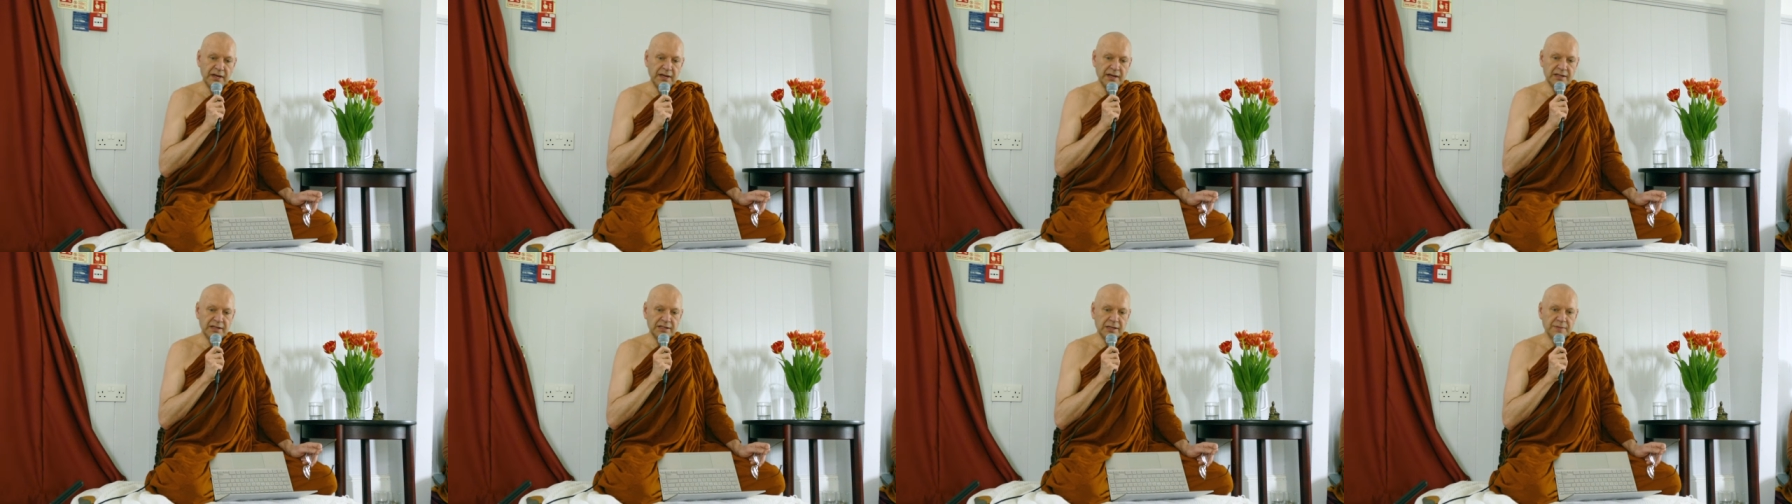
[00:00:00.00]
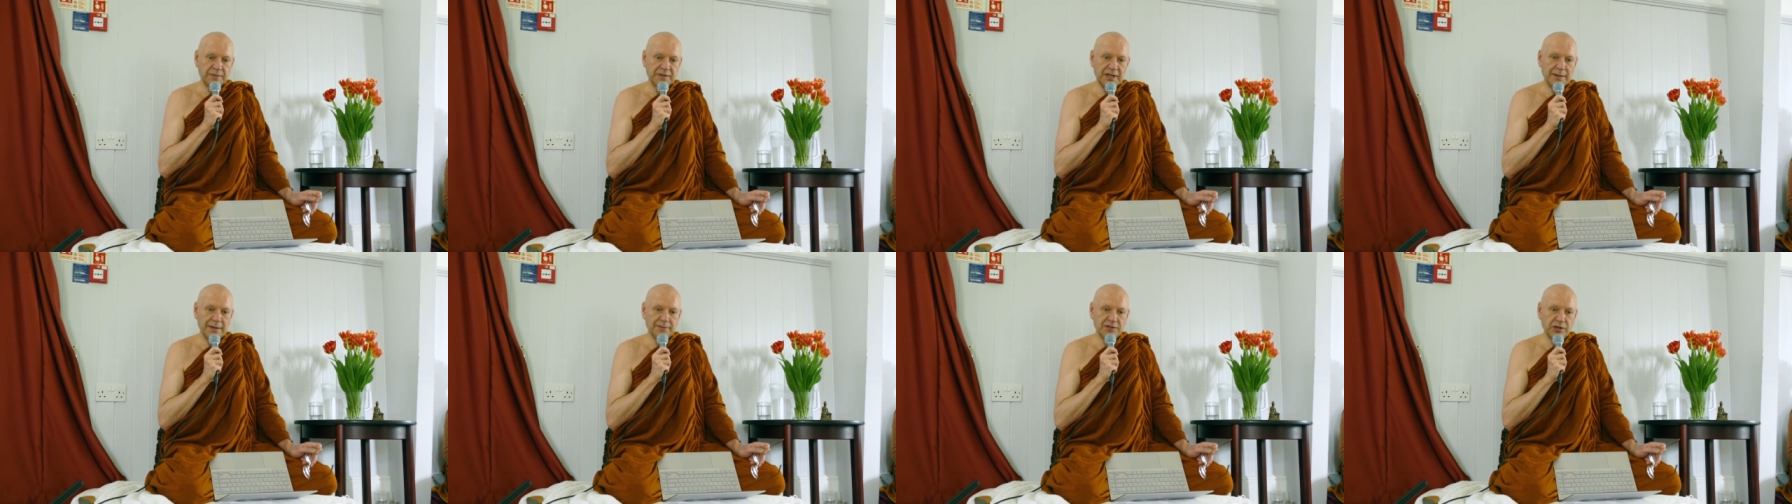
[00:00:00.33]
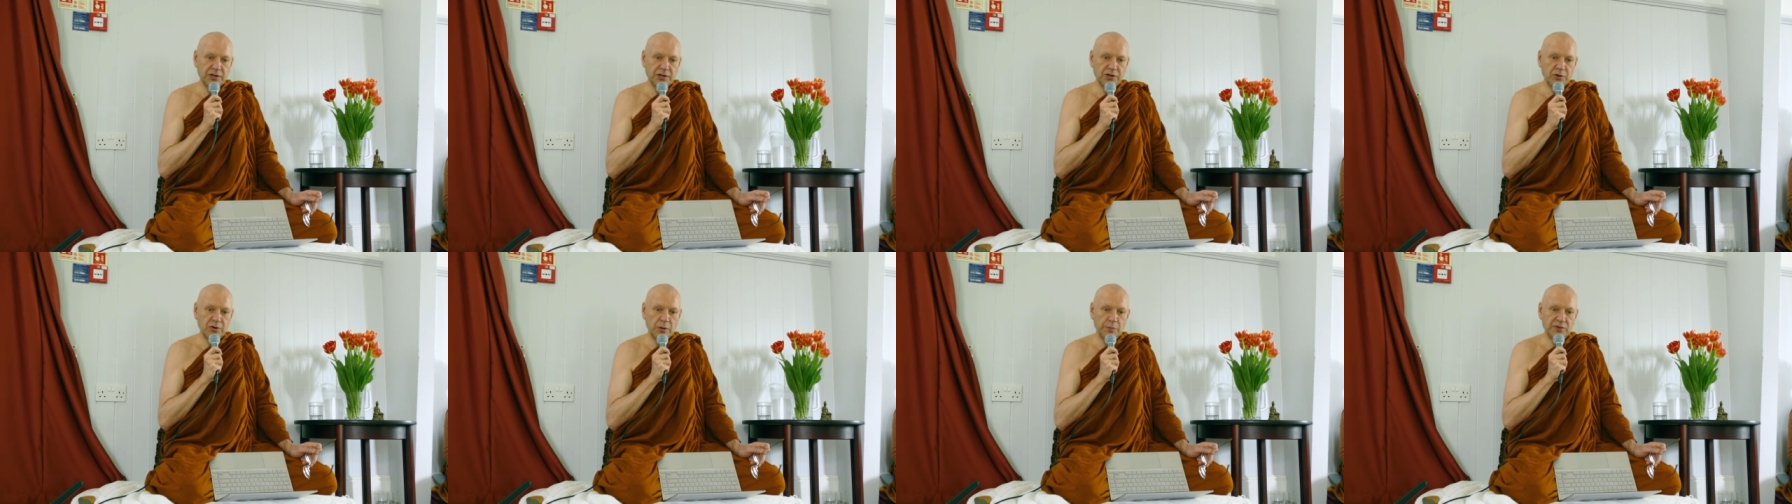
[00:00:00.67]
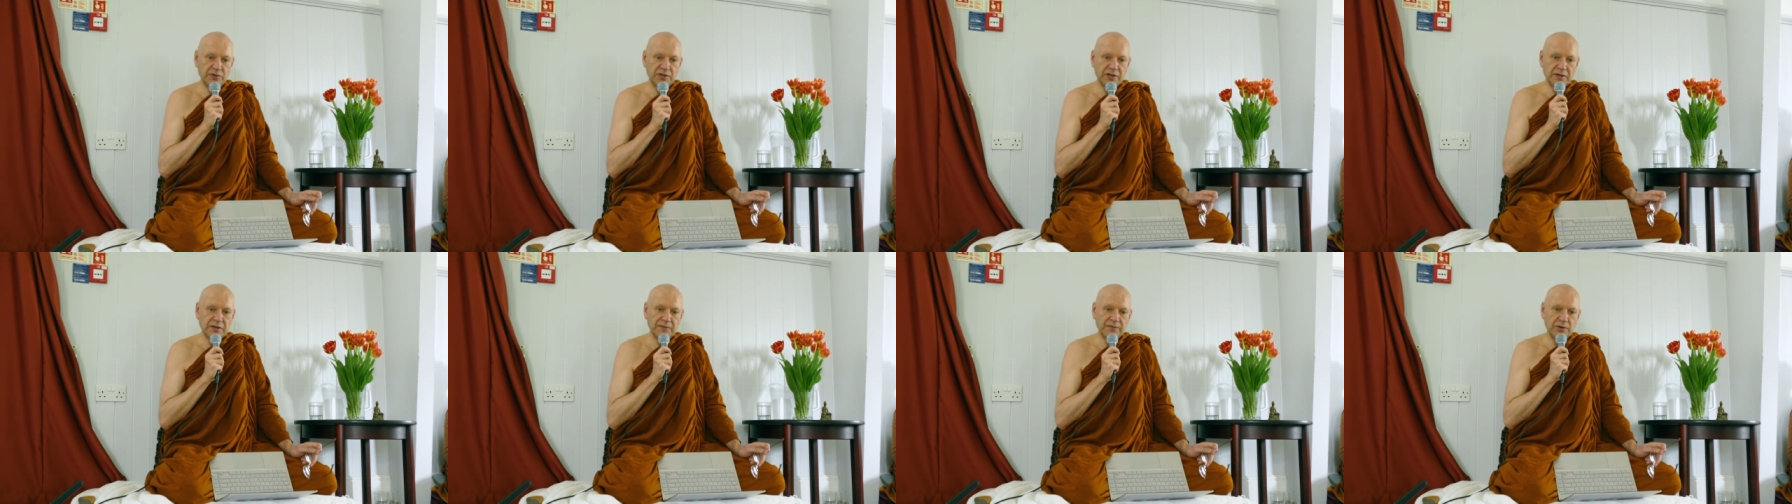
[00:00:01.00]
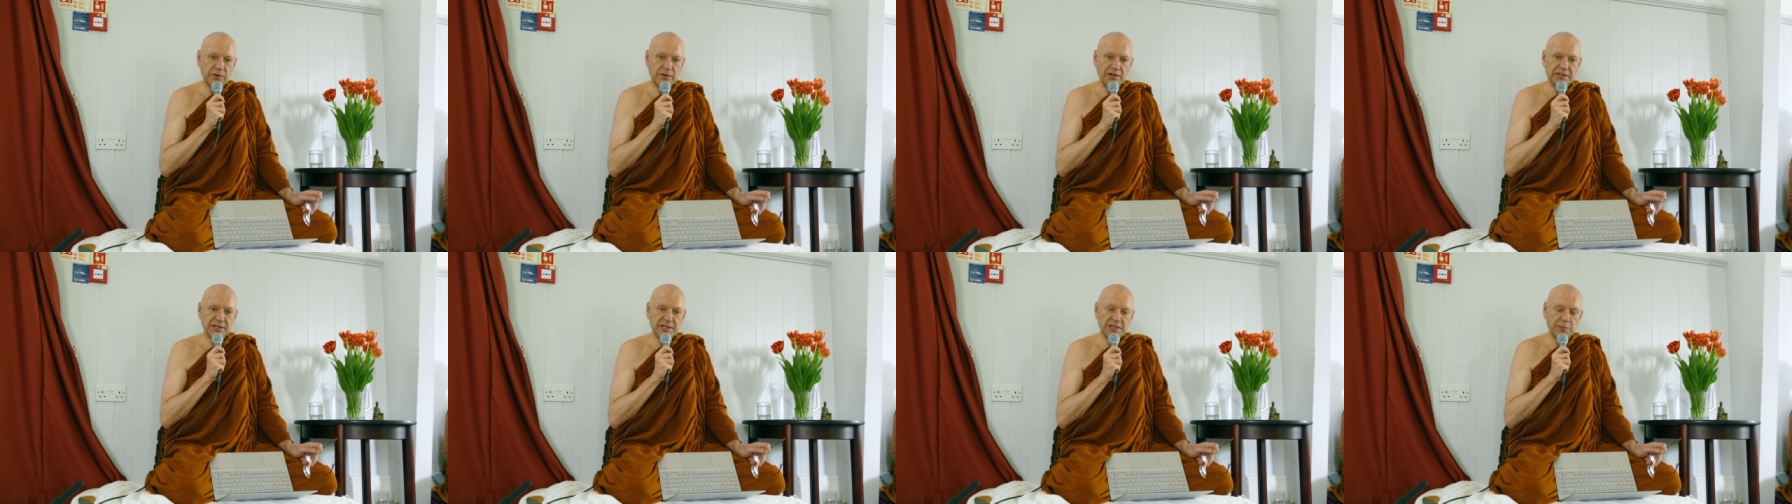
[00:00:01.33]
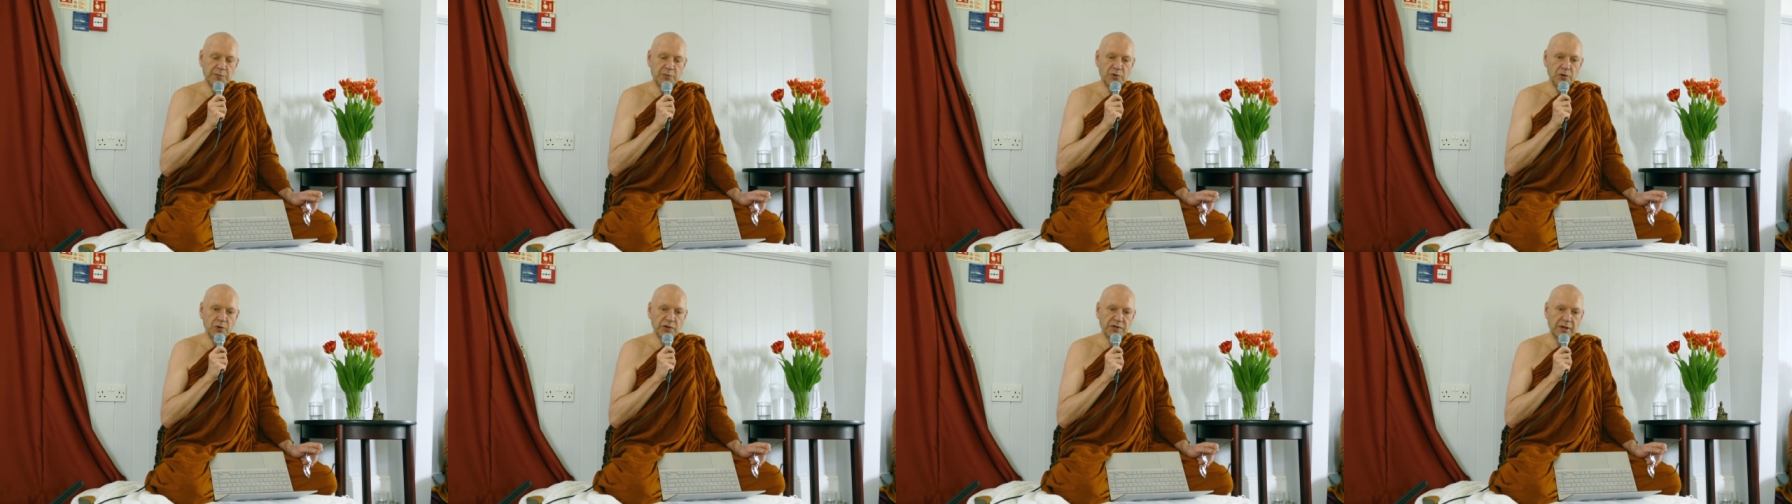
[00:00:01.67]
Sometimes a cryptic verse
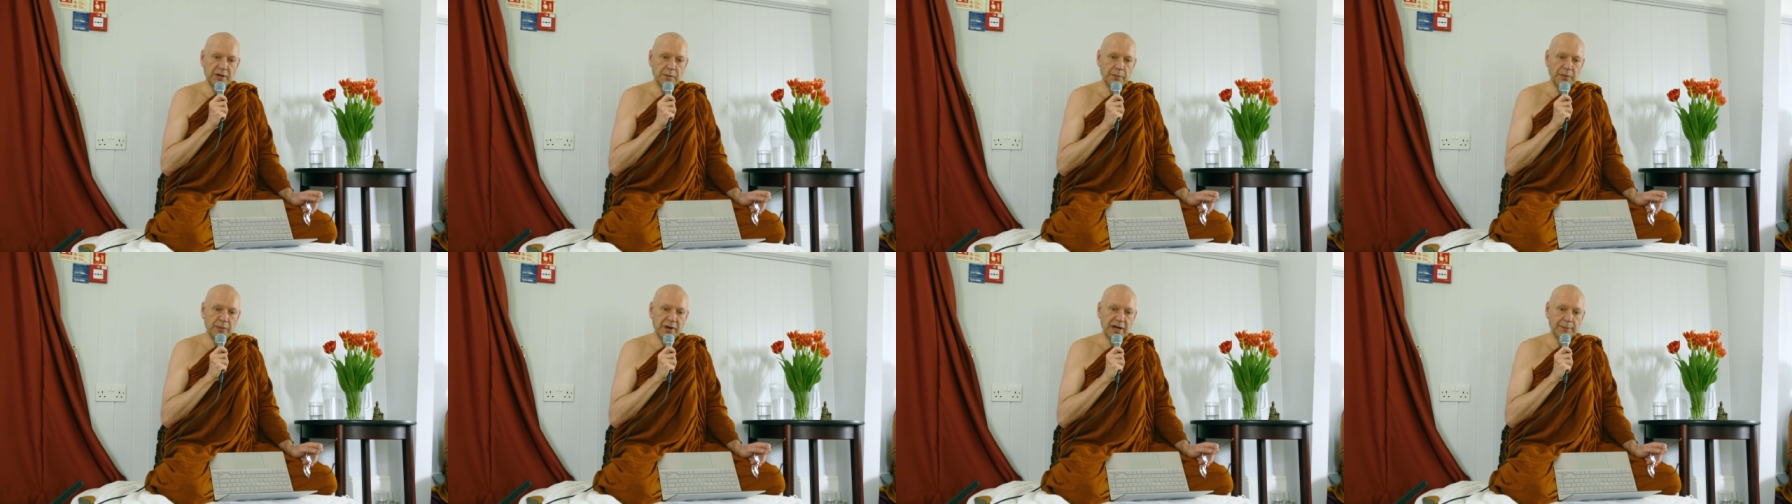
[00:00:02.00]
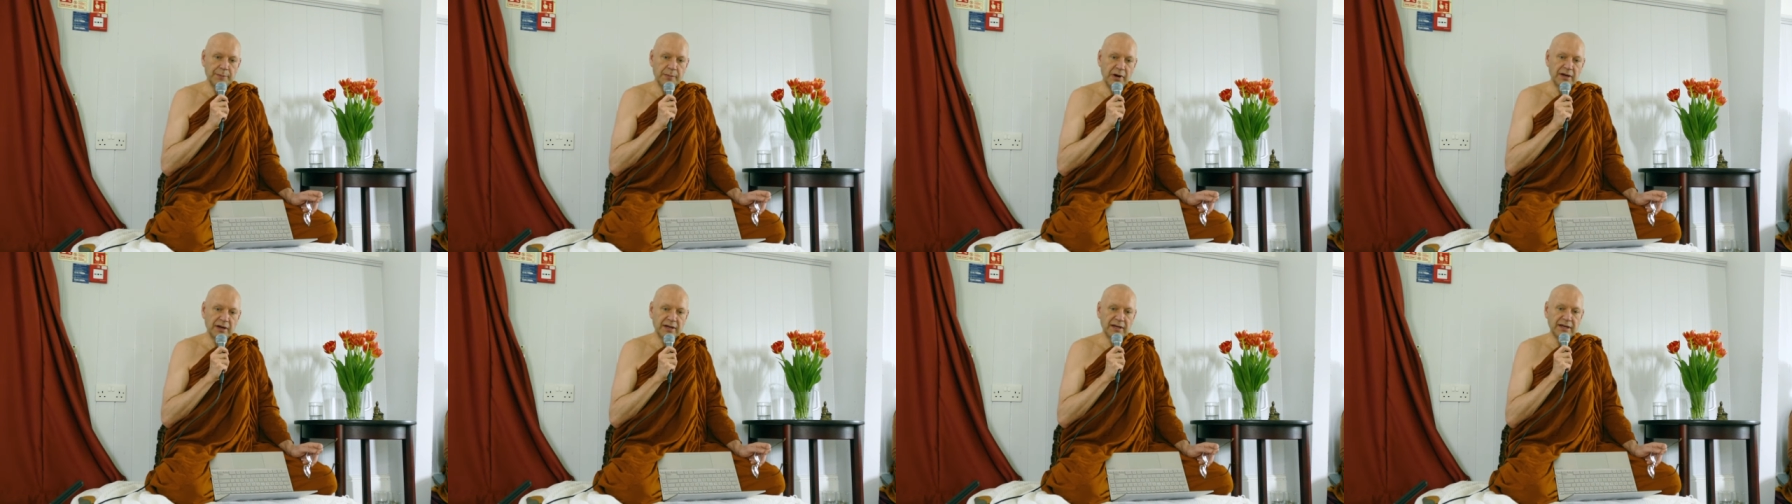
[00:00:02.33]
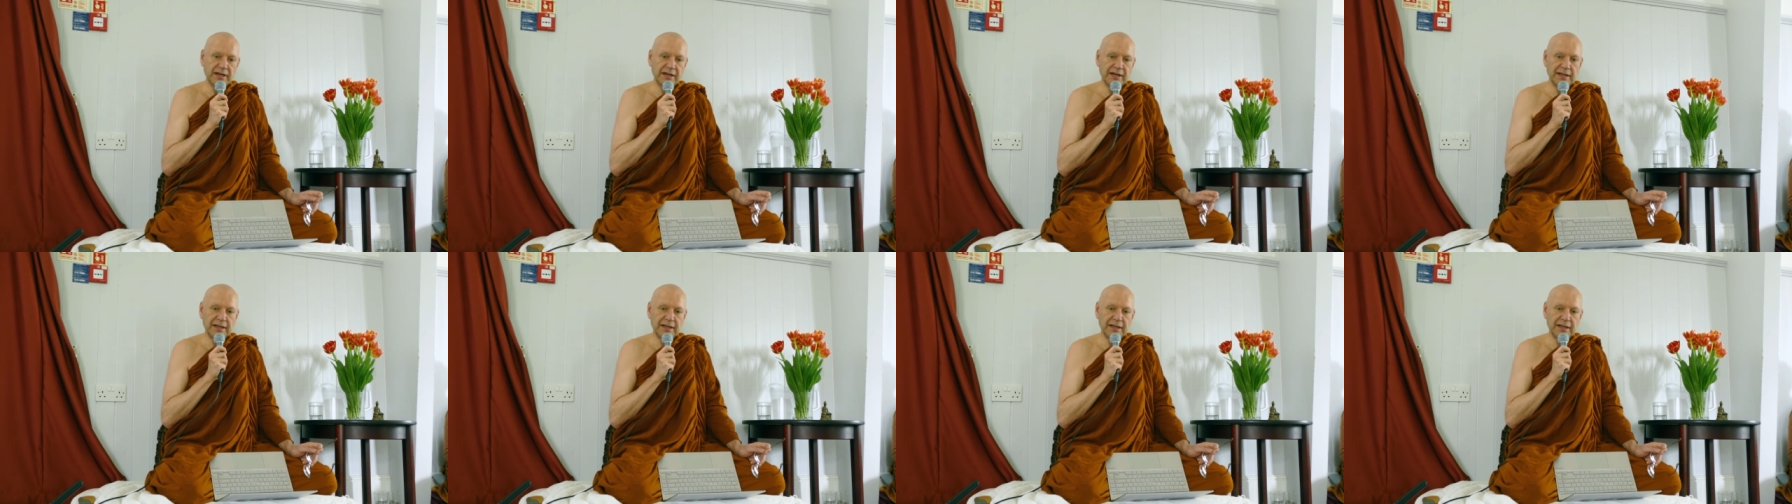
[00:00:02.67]
is brought up by a monk,